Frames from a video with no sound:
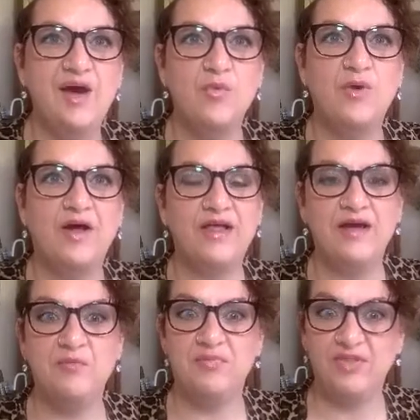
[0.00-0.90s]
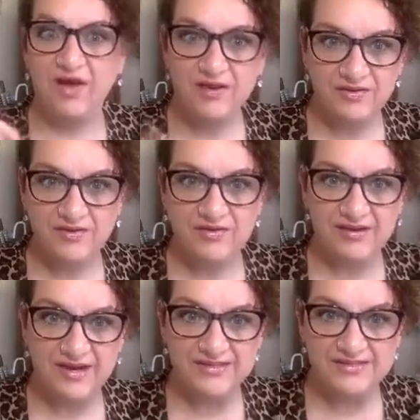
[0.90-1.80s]
while I applaud her
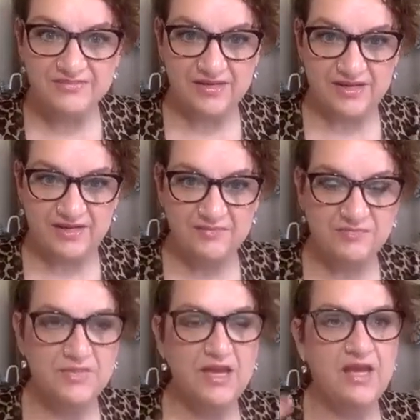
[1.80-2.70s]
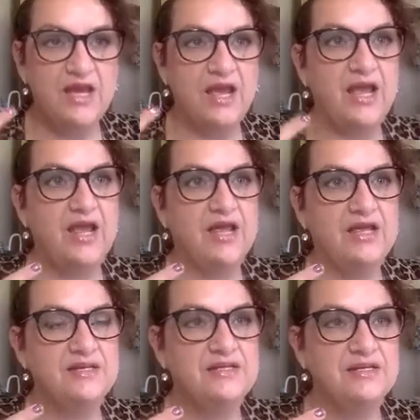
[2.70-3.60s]
creativity
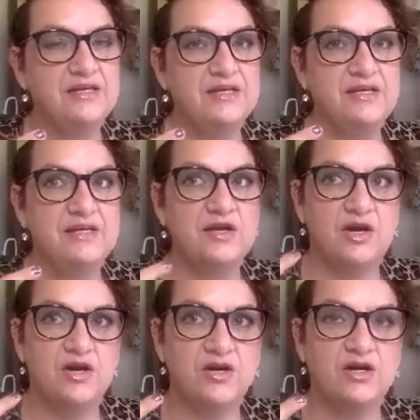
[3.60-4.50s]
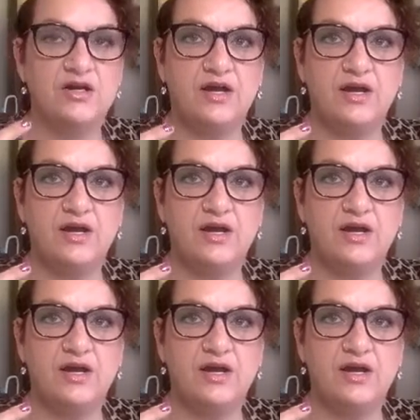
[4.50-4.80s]
and her